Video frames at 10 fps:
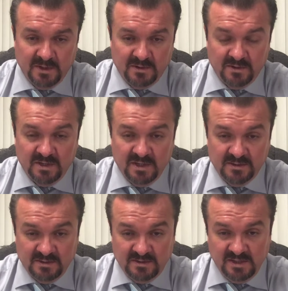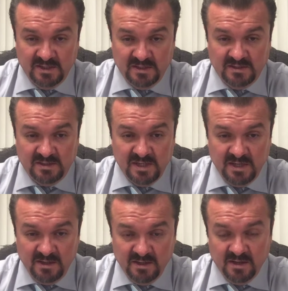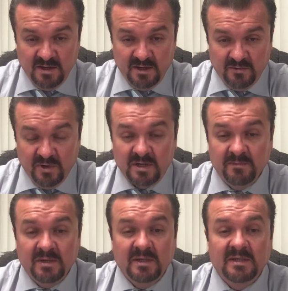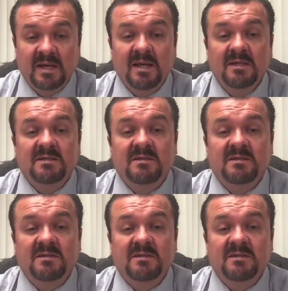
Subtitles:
or CDC, recommended daily